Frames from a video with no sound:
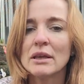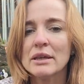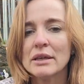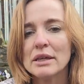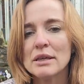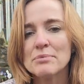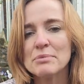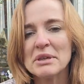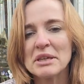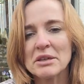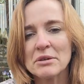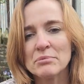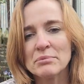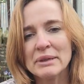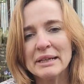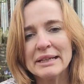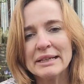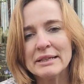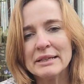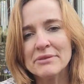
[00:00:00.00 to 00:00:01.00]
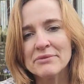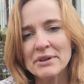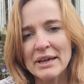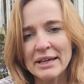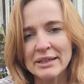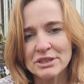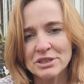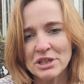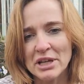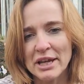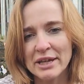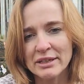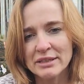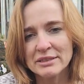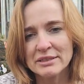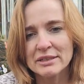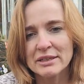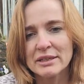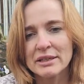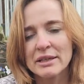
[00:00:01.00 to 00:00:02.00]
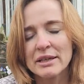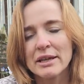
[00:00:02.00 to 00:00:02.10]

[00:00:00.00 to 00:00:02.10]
He'd been completely vet checked